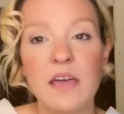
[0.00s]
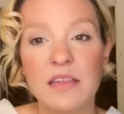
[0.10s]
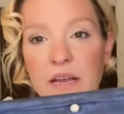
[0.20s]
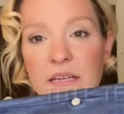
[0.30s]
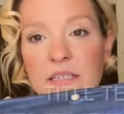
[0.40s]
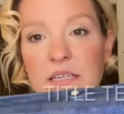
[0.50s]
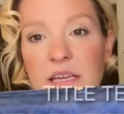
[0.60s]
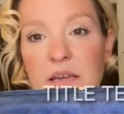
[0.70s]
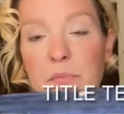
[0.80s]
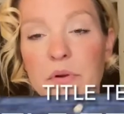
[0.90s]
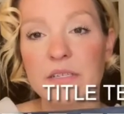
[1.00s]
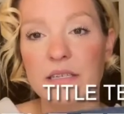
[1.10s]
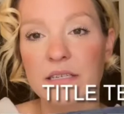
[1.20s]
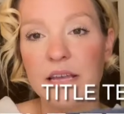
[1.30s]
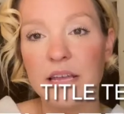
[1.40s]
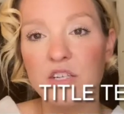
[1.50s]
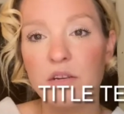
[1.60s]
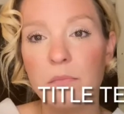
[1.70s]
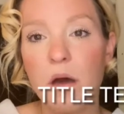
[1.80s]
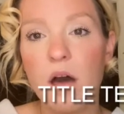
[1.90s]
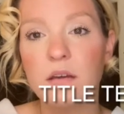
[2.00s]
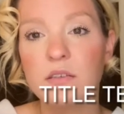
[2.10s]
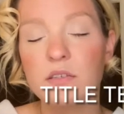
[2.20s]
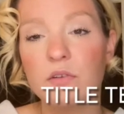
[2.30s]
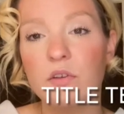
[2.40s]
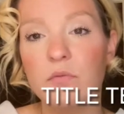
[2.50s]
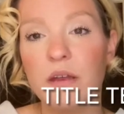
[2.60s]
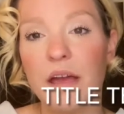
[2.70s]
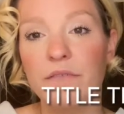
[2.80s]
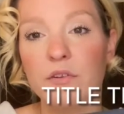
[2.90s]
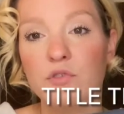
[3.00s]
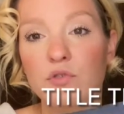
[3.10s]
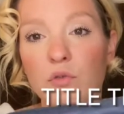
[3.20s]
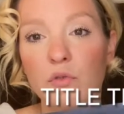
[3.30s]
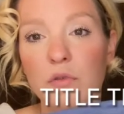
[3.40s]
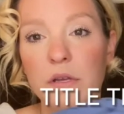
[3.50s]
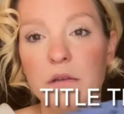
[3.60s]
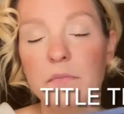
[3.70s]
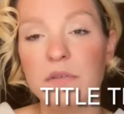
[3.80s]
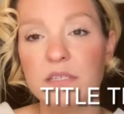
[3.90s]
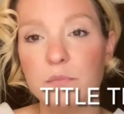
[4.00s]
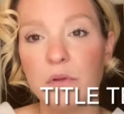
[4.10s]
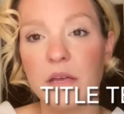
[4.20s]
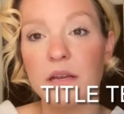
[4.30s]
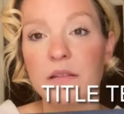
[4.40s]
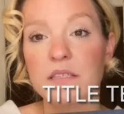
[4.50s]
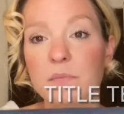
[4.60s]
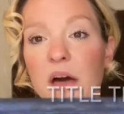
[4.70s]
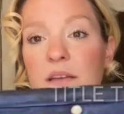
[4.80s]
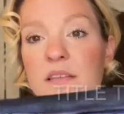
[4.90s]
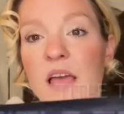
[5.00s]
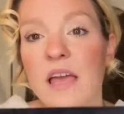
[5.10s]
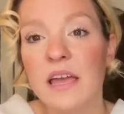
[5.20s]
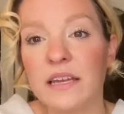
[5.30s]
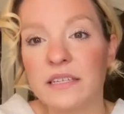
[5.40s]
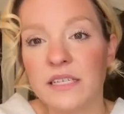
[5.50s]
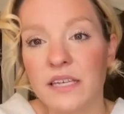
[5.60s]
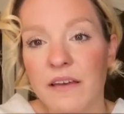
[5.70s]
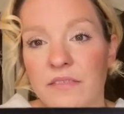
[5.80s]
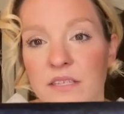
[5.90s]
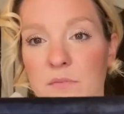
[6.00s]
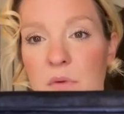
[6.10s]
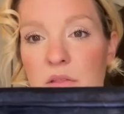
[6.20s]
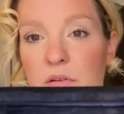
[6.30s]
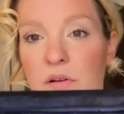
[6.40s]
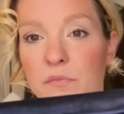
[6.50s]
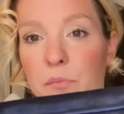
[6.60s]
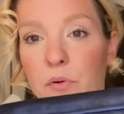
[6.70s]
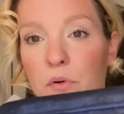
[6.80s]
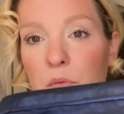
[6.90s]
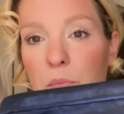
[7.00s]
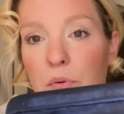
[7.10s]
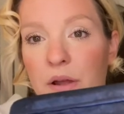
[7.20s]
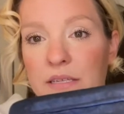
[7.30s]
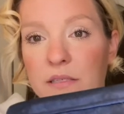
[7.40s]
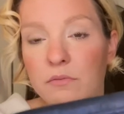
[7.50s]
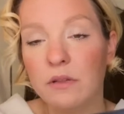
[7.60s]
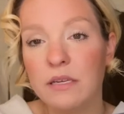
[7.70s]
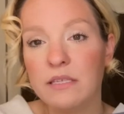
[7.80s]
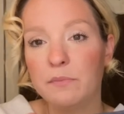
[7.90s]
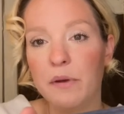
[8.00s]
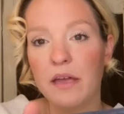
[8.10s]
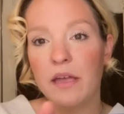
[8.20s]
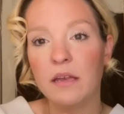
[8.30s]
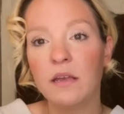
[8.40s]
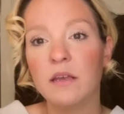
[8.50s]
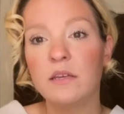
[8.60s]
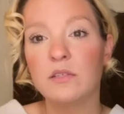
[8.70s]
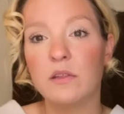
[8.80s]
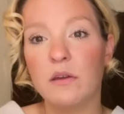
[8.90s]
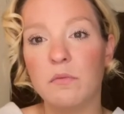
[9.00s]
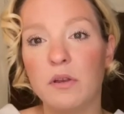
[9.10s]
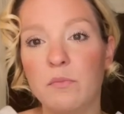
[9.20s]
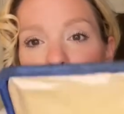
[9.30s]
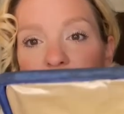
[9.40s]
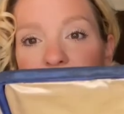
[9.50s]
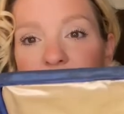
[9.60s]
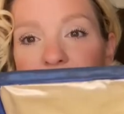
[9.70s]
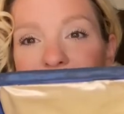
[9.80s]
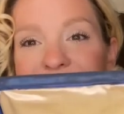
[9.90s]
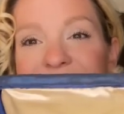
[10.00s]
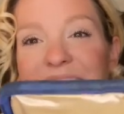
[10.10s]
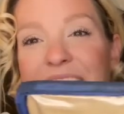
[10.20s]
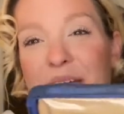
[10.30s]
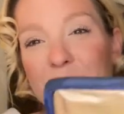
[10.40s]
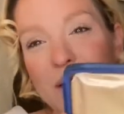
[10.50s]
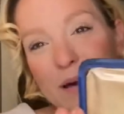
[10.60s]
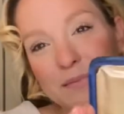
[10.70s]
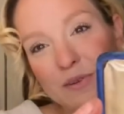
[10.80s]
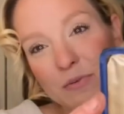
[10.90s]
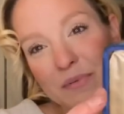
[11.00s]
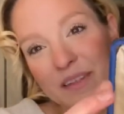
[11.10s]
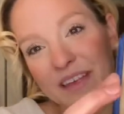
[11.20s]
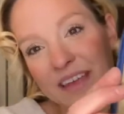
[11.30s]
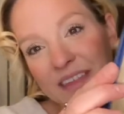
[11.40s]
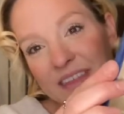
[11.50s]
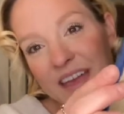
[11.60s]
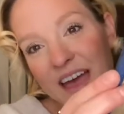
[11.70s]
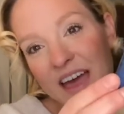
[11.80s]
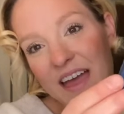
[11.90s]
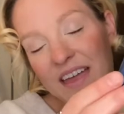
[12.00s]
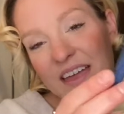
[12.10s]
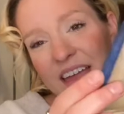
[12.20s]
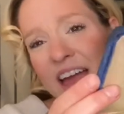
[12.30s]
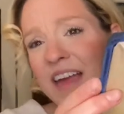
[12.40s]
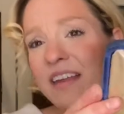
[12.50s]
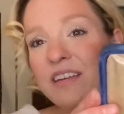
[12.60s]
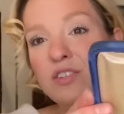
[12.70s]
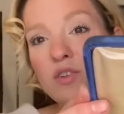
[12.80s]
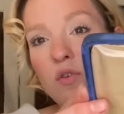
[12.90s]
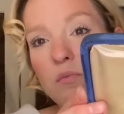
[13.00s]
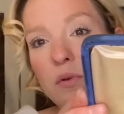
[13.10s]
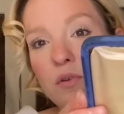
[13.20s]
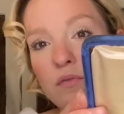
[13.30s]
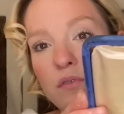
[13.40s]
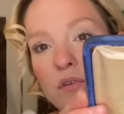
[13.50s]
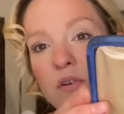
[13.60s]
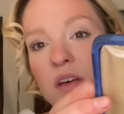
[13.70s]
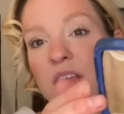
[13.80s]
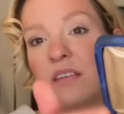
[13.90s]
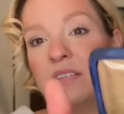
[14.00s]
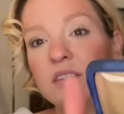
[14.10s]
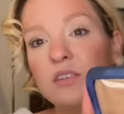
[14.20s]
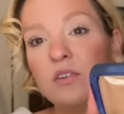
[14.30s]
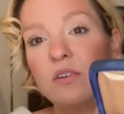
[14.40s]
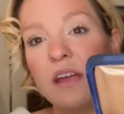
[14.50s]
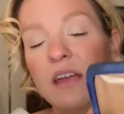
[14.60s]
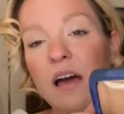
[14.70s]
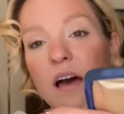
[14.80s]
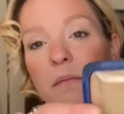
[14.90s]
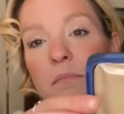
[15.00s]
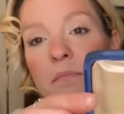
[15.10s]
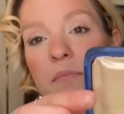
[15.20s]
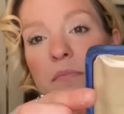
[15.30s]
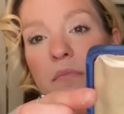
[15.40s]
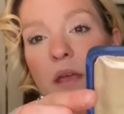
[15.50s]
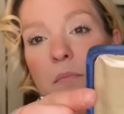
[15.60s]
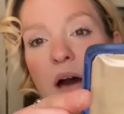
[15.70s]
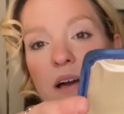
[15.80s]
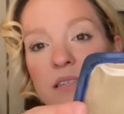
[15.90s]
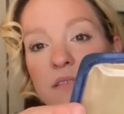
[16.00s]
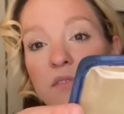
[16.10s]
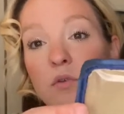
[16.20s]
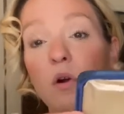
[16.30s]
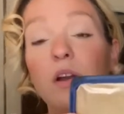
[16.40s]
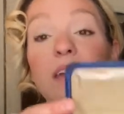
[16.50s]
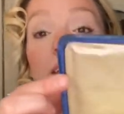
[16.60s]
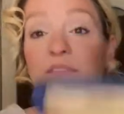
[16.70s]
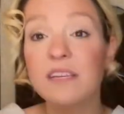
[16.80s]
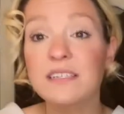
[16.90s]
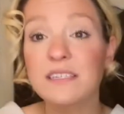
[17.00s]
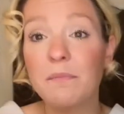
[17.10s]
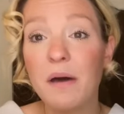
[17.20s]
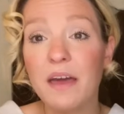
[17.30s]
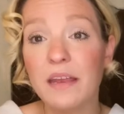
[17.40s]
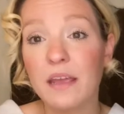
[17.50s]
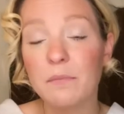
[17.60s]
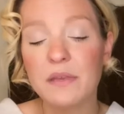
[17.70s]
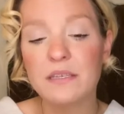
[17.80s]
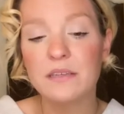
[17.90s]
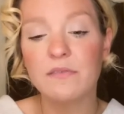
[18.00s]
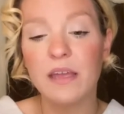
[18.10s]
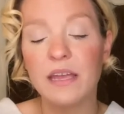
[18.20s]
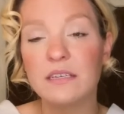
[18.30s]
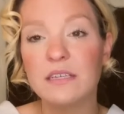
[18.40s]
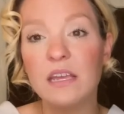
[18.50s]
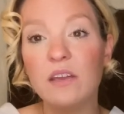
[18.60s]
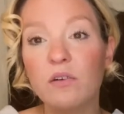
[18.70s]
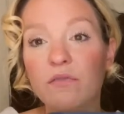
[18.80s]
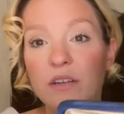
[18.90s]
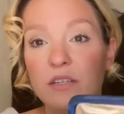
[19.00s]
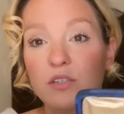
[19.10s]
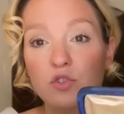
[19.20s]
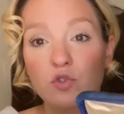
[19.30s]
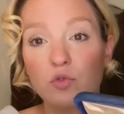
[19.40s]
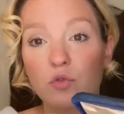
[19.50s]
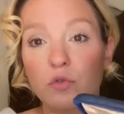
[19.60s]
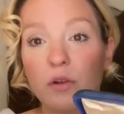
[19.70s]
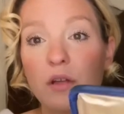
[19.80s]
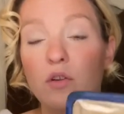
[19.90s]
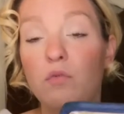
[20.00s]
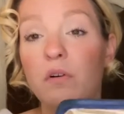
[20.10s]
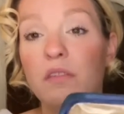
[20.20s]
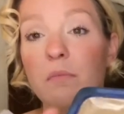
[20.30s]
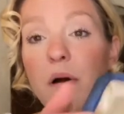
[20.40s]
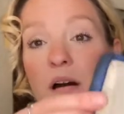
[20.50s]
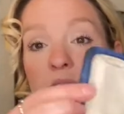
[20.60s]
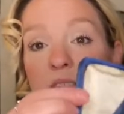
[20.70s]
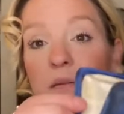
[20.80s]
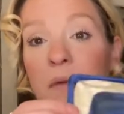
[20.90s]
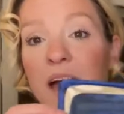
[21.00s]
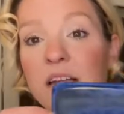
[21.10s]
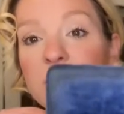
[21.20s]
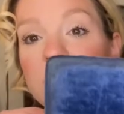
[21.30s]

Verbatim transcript: Antique presentation box. So you would have your jewelry displayed in this box. It does have this mother of pearl press release button so that when you press it, it pops open like that. And it is so beautiful. This is a great um, box if you are gifting somebody a piece of antique or vintage jewelry and you want the box to match.